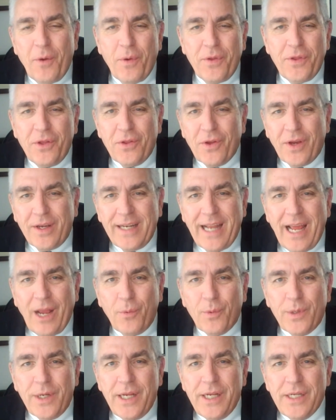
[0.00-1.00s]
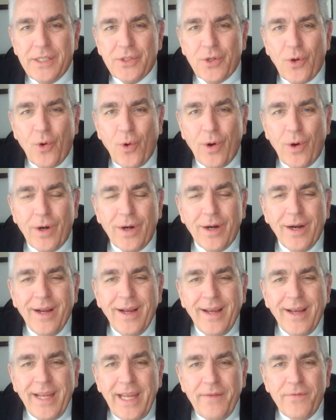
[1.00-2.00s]
whether you look at equities or
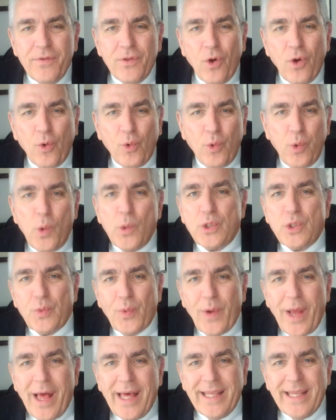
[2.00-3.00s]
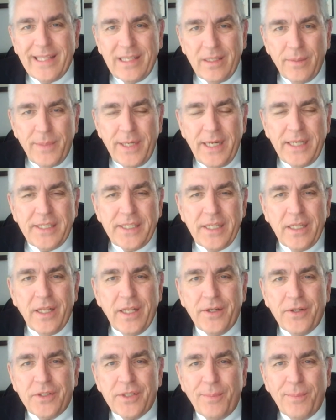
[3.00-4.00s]
even though crude's rallied a little bit, it's still
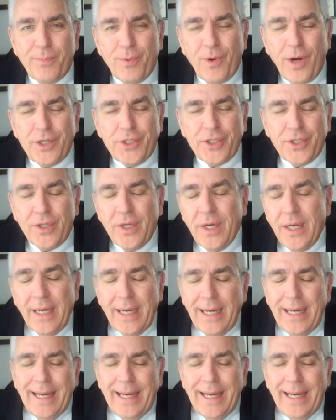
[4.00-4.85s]
under some pressure.